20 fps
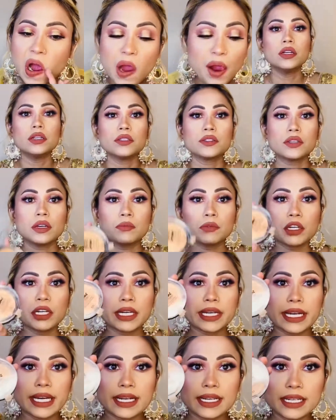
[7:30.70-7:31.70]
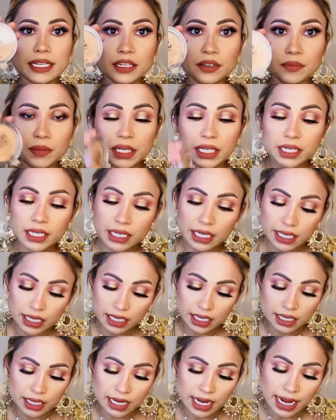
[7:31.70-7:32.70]
So I'm gonna get a little bit
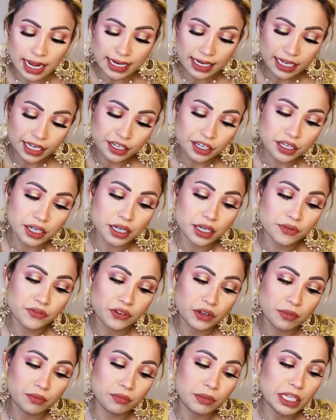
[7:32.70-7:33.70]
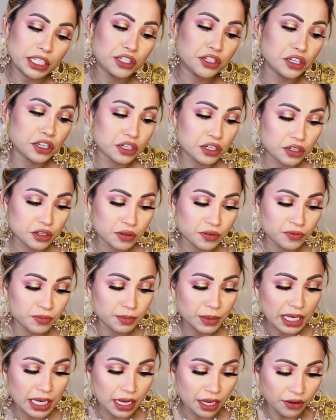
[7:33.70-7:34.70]
highlighter from Master Chrome
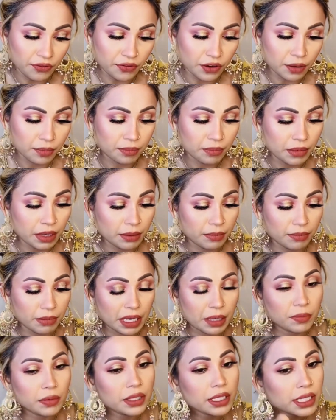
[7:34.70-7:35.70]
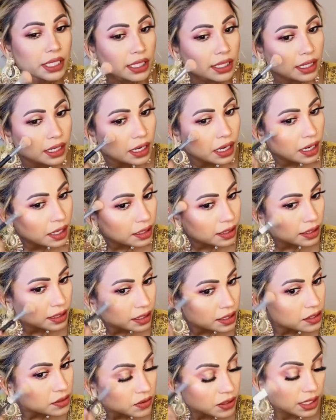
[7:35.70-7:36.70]
from Maybelline. This
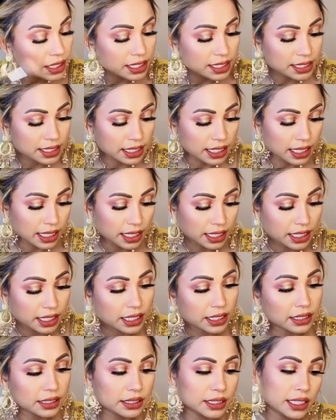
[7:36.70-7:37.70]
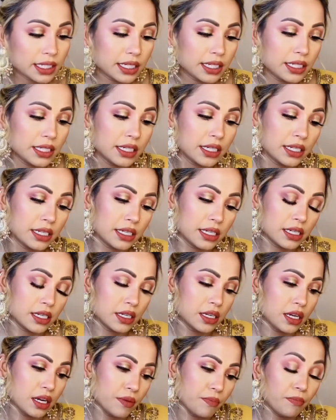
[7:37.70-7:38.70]
one is Gilded
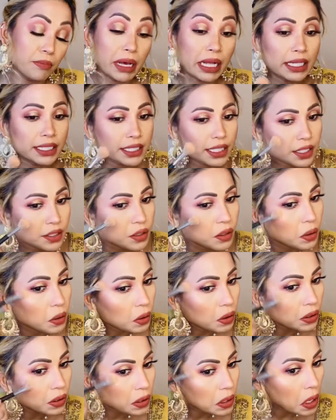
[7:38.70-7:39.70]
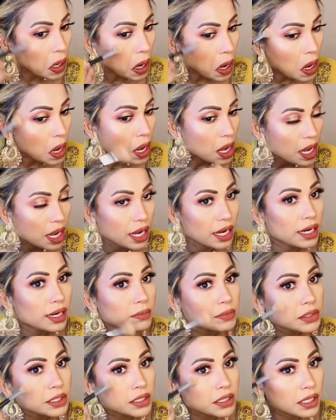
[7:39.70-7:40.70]
Melted Gold, and I'm
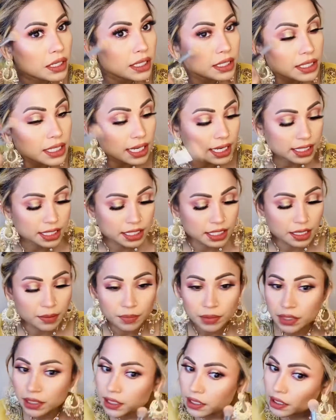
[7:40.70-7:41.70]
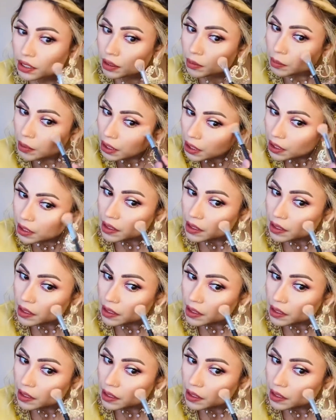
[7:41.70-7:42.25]
just gonna touch up a little bit.